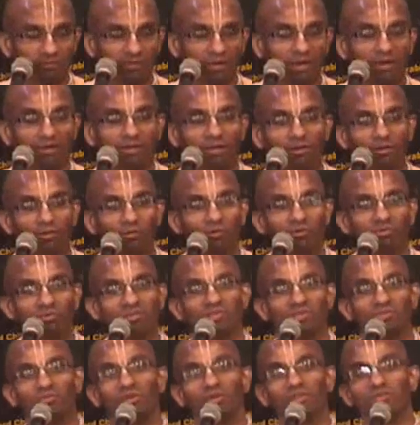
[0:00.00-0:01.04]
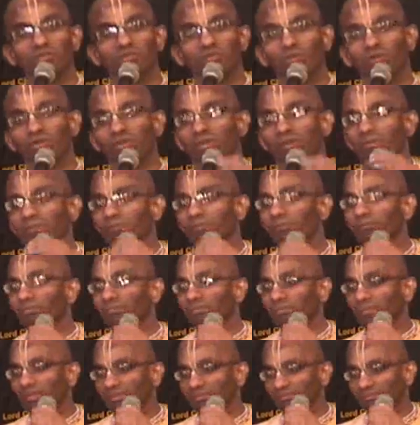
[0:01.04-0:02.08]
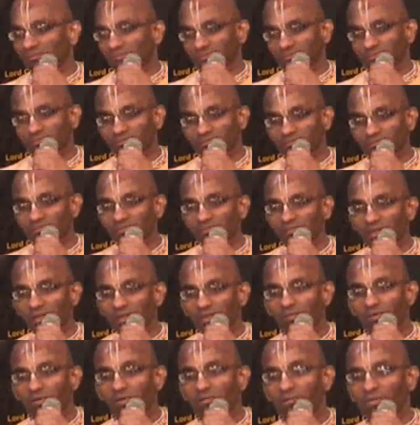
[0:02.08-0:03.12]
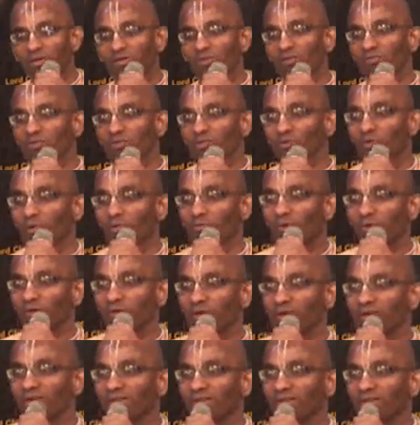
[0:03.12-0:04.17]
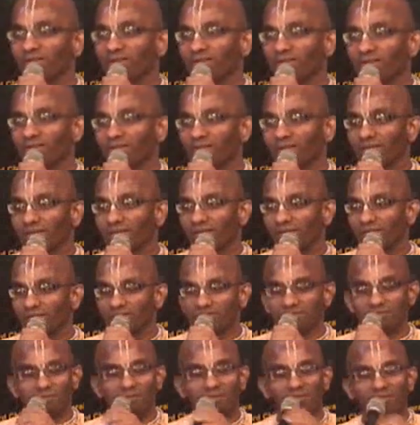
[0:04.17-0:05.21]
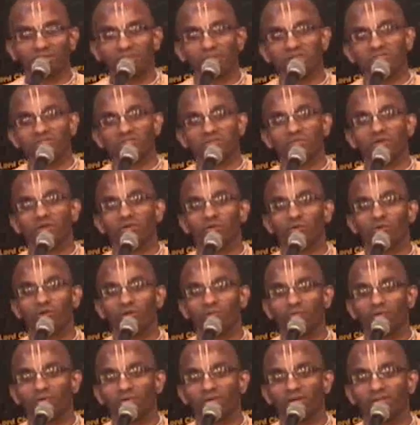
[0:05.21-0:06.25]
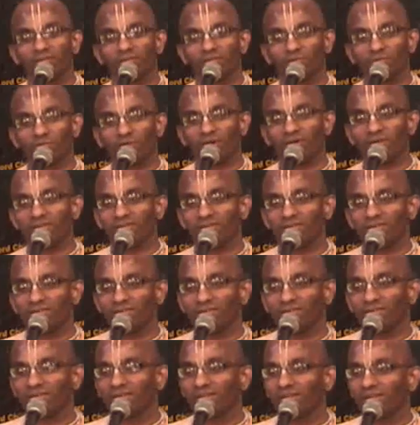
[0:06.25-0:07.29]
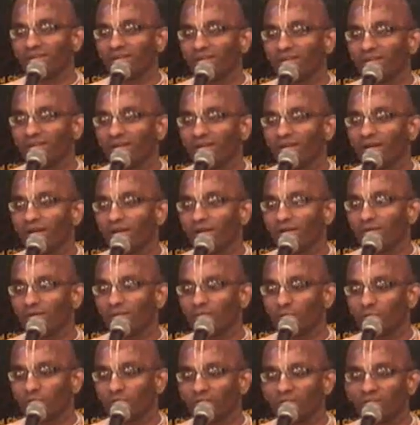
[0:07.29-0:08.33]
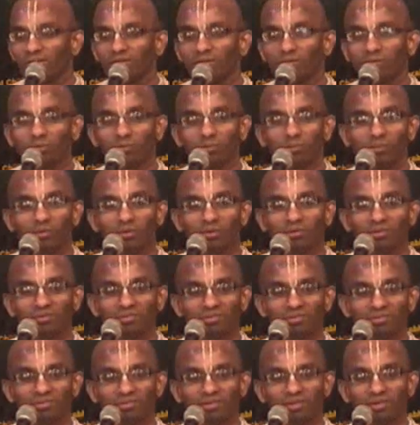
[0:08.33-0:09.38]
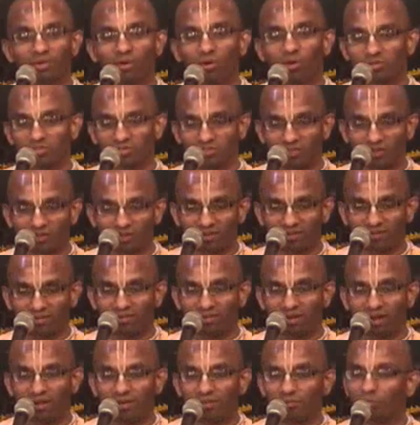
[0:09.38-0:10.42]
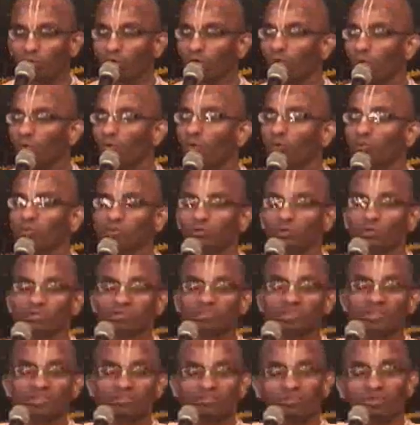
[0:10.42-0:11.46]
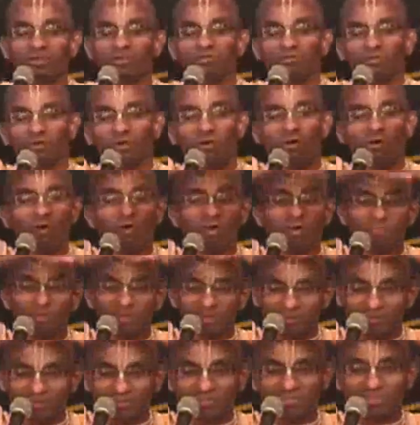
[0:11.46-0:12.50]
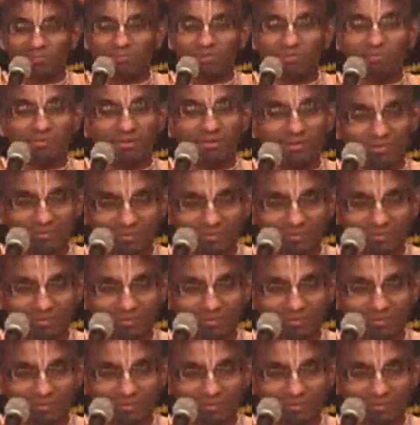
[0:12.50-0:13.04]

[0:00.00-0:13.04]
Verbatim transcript: I'll conclude with just one story. Probably many of you know about it. Some other preachers may have told about it. There was one uh, devotee who was in a hostel and he thought, oh, this hostel is filled with all materialistic people.